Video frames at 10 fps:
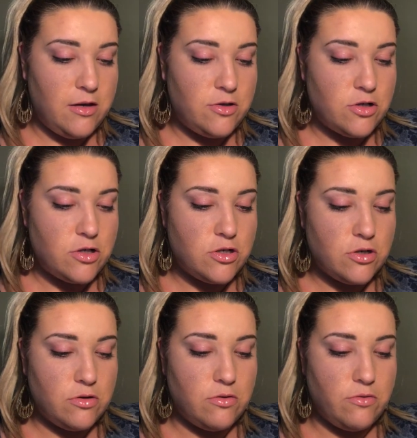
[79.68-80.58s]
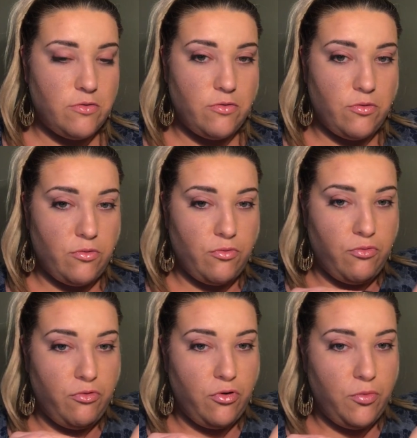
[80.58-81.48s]
just
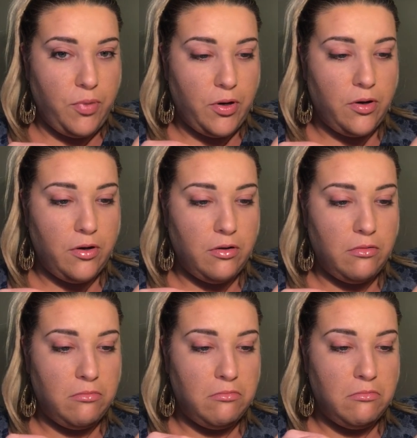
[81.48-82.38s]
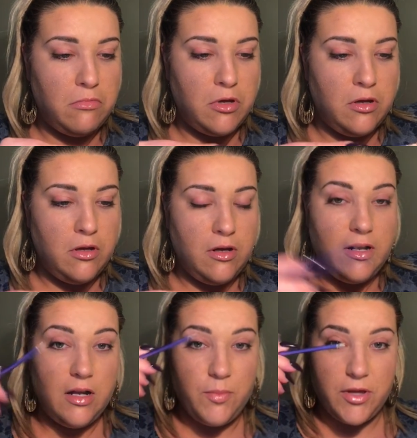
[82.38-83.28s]
rub
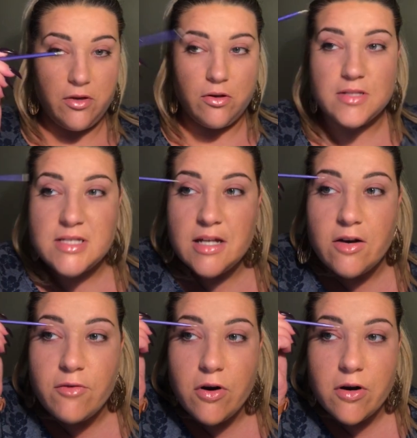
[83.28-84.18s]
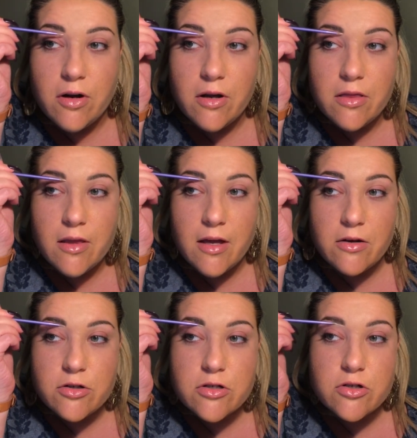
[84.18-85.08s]
a little bit of the concealer on, and
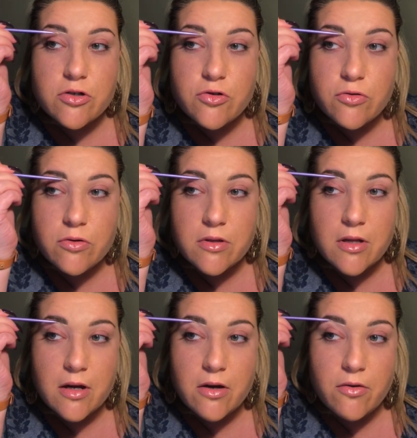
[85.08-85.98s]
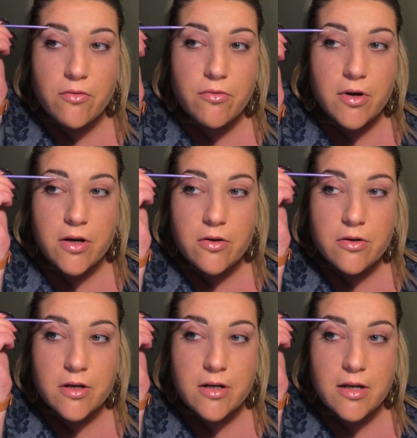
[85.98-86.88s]
then just stroke that right
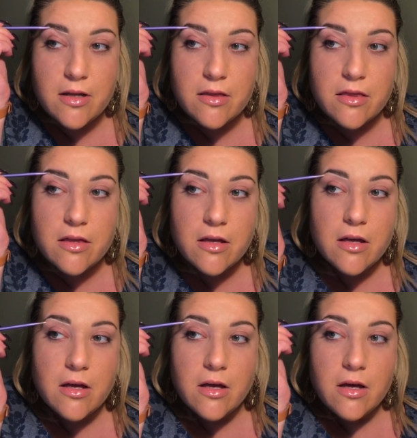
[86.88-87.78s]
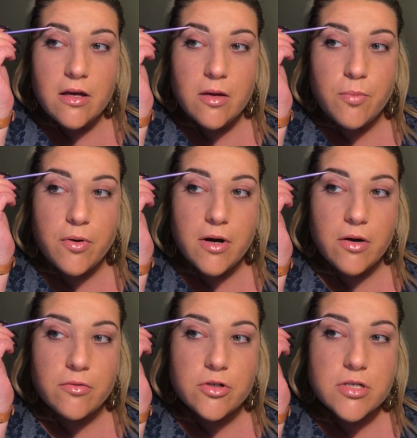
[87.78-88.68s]
underneath your
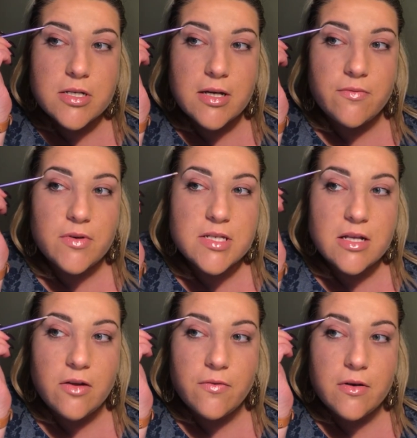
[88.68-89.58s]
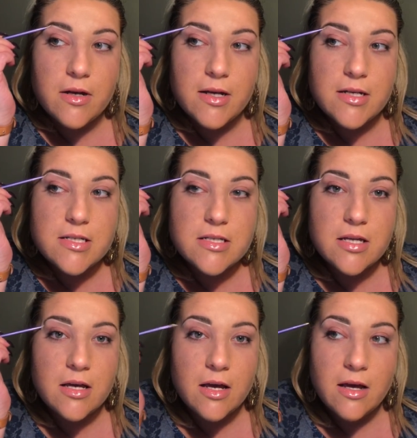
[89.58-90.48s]
brow, just to give yourself a
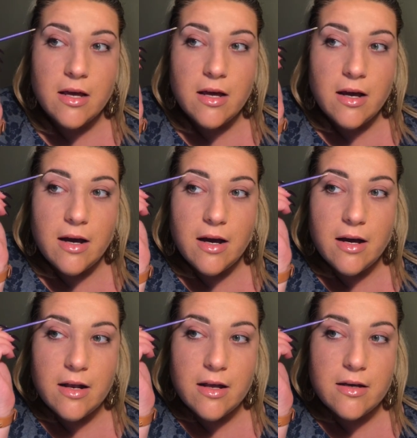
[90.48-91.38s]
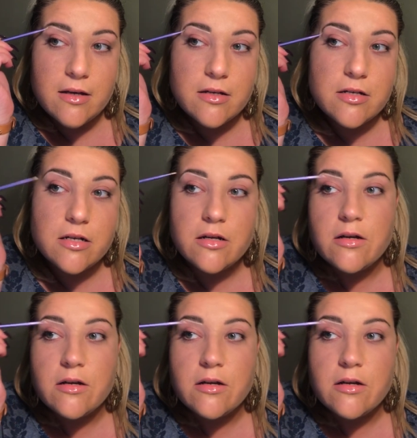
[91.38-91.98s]
nice highlight.